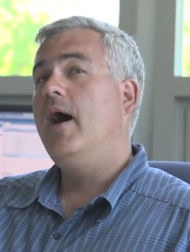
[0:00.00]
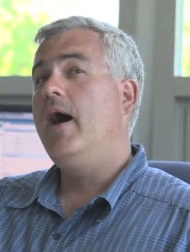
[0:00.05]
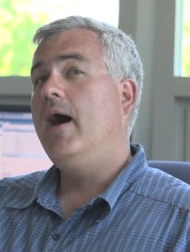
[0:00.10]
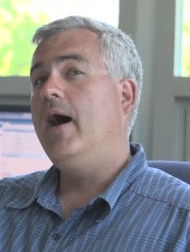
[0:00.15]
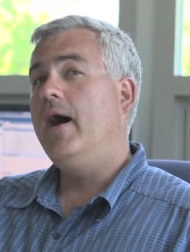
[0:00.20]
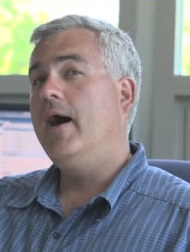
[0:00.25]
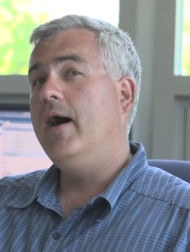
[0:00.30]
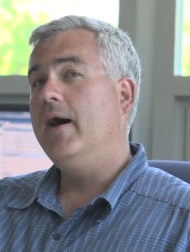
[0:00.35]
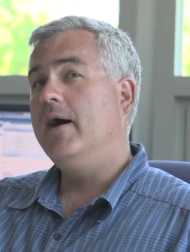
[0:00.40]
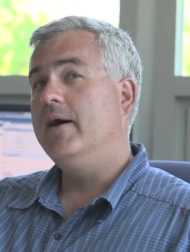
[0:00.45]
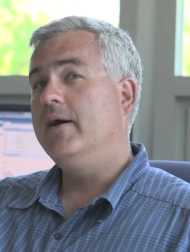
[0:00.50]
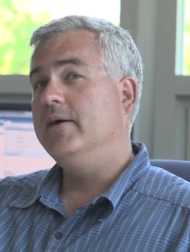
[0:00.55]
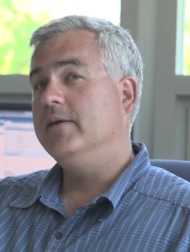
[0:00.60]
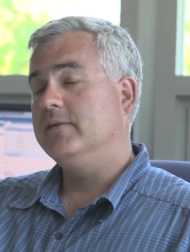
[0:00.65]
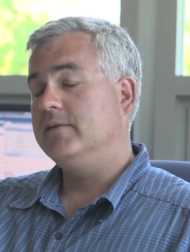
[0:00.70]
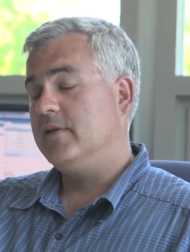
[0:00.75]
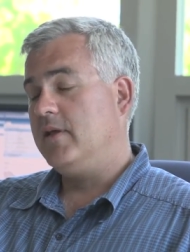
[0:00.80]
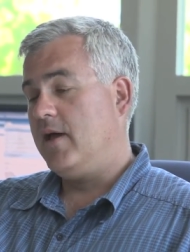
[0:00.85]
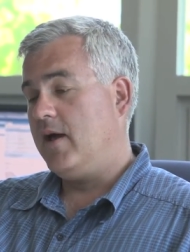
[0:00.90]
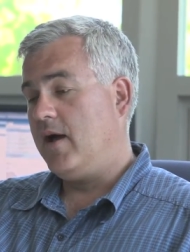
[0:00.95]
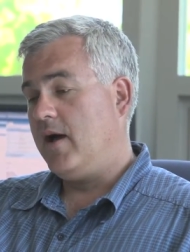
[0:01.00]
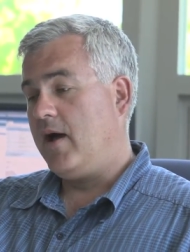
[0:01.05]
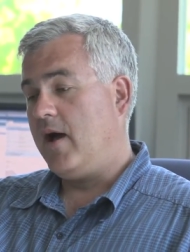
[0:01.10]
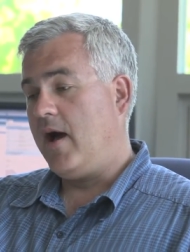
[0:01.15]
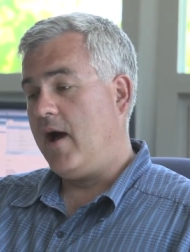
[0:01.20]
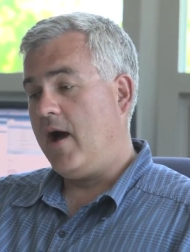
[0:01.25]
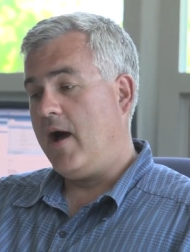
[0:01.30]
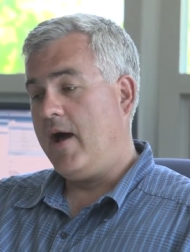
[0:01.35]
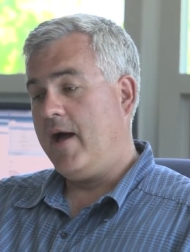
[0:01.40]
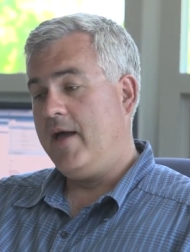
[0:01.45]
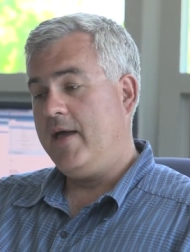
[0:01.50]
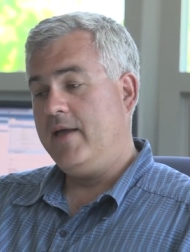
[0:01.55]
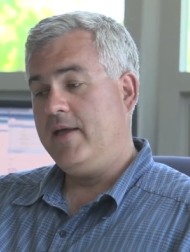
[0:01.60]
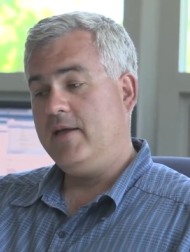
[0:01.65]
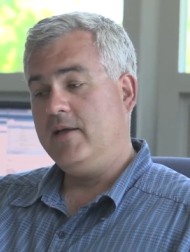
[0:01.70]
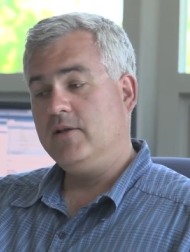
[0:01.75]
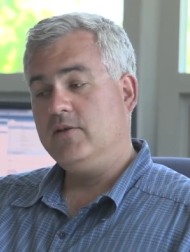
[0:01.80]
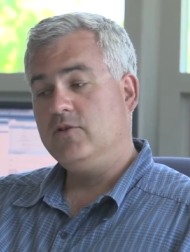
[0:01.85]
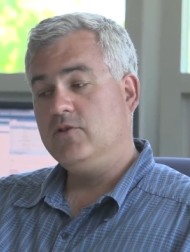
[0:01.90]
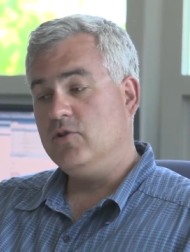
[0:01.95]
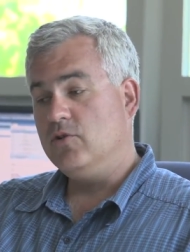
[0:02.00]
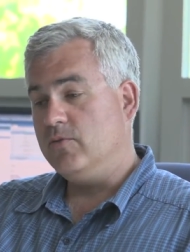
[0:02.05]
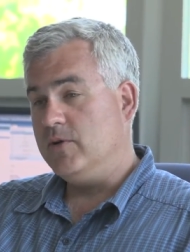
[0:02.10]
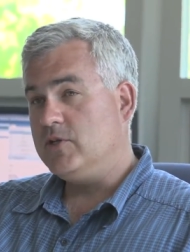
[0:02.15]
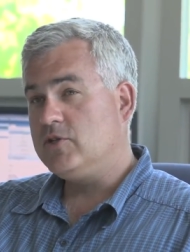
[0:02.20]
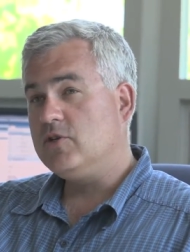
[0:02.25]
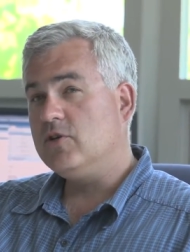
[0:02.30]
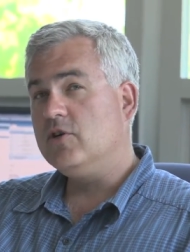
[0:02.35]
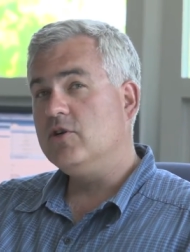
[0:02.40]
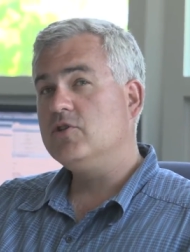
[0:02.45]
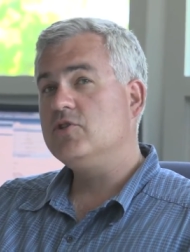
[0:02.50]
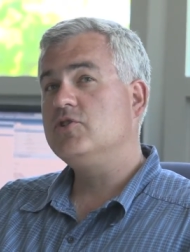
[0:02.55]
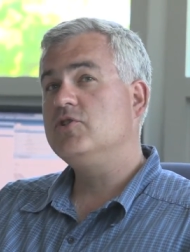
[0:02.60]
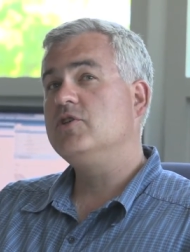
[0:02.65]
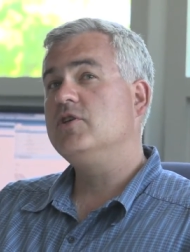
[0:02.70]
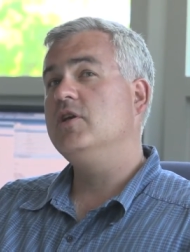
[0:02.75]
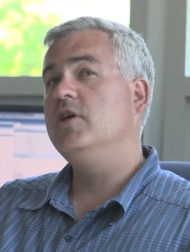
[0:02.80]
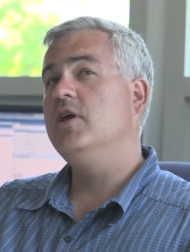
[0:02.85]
Uh, I do research